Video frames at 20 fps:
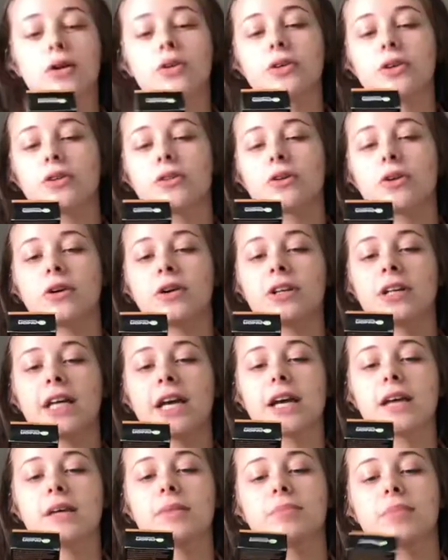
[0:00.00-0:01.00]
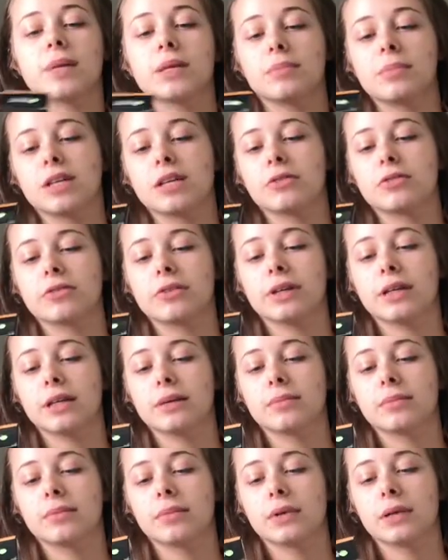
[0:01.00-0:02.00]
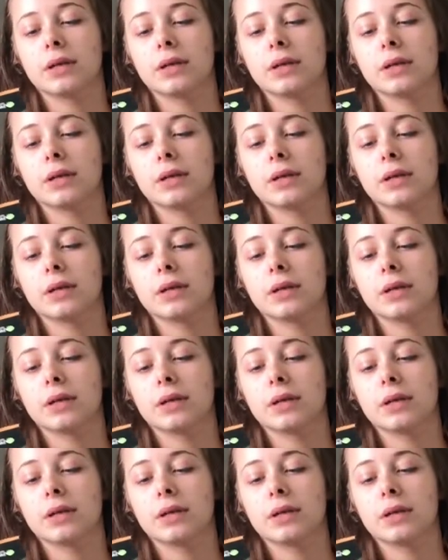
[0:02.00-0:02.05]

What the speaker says: Got the Garnier BB Cream,